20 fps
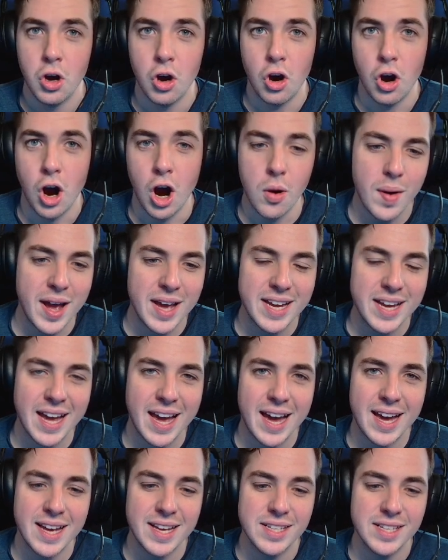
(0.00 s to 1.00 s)
Alright
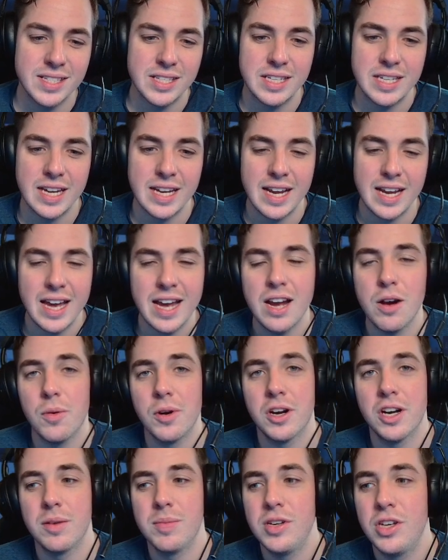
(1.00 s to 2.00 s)
guys, today we're
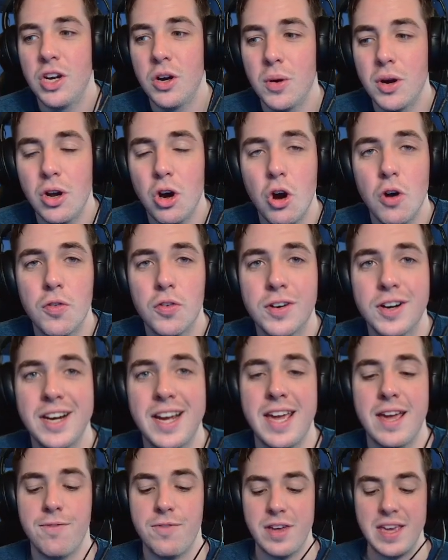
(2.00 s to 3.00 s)
going to be going over
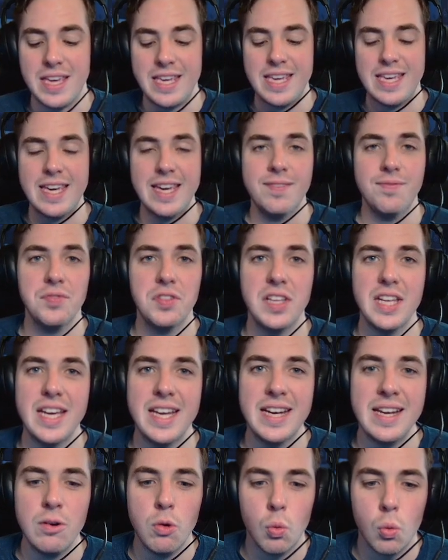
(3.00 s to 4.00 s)
if
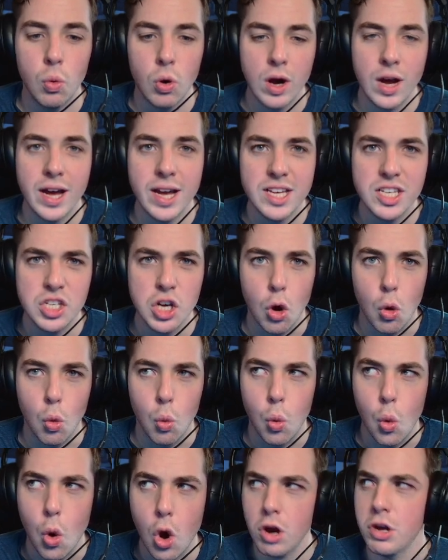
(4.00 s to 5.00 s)
Yinlin was
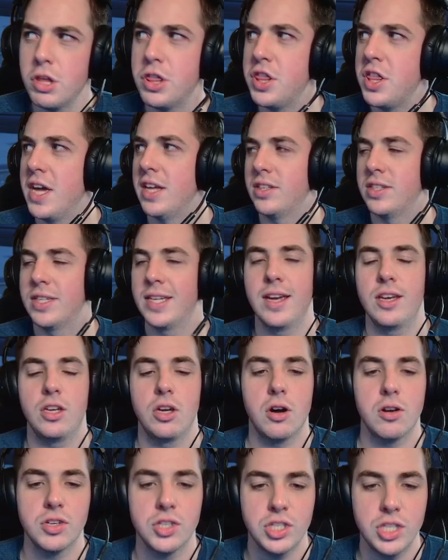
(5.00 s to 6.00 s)
worth it.
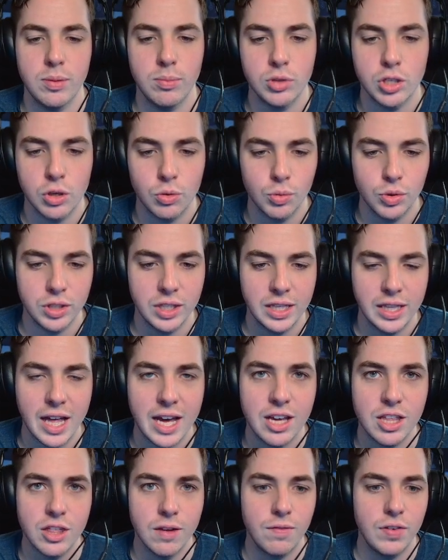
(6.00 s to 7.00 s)
Y'all seem to really
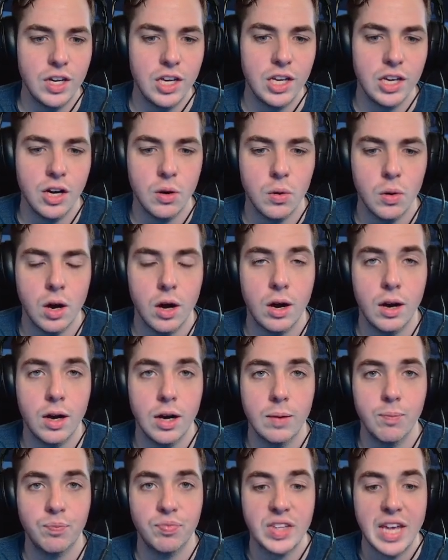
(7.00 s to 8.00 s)
like the video
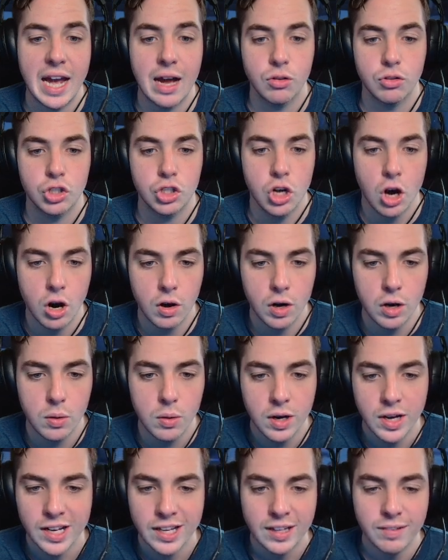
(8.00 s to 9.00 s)
on Calcharo,
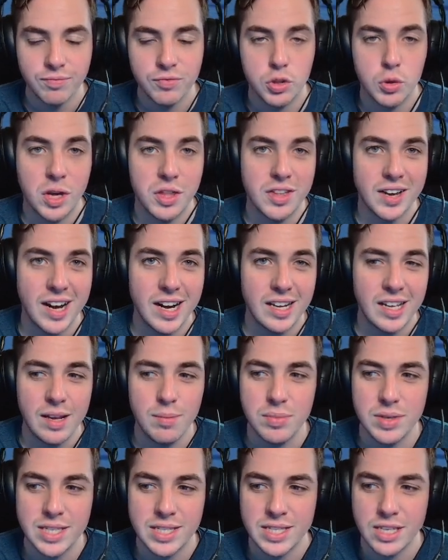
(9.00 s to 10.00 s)
so I thought I'd
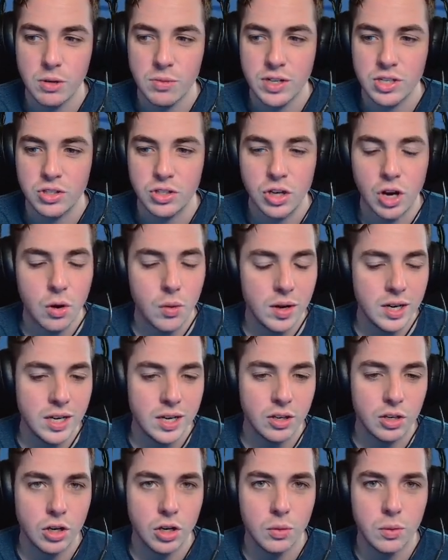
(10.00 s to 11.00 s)
keep this series going
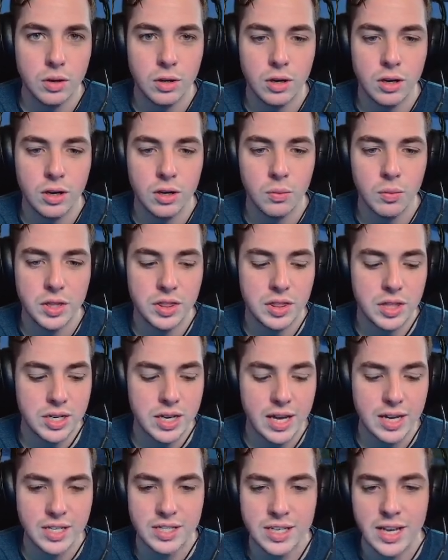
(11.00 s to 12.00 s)
and going on with the
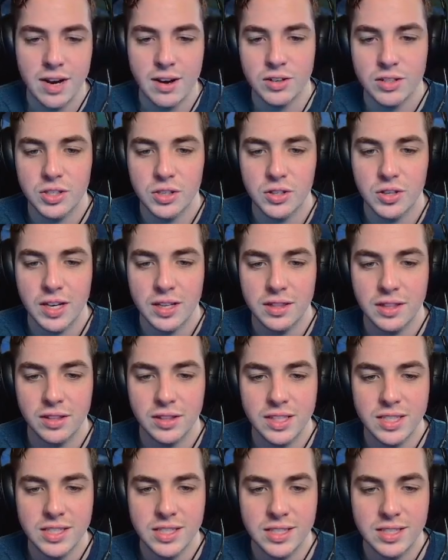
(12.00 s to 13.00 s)
next character in the
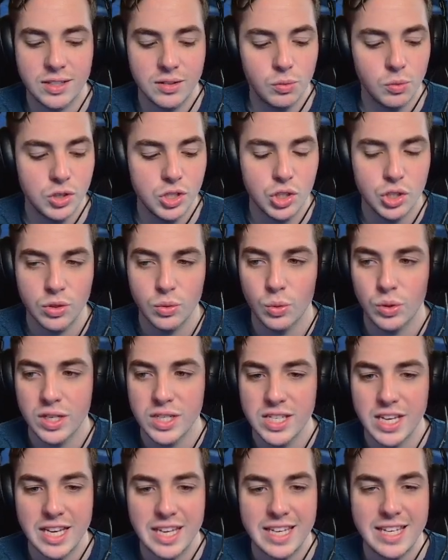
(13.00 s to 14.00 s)
list, which
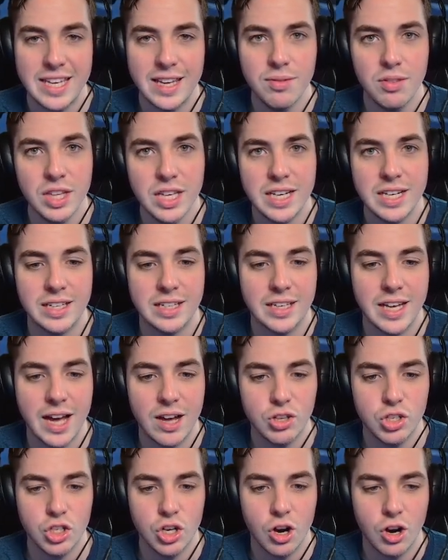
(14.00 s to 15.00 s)
was Yinlin,
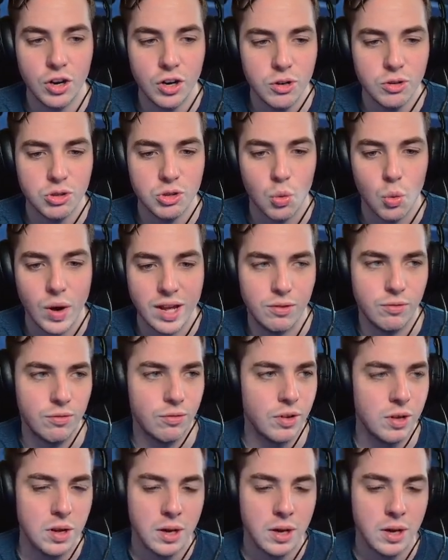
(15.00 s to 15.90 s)
Calcharo's wife.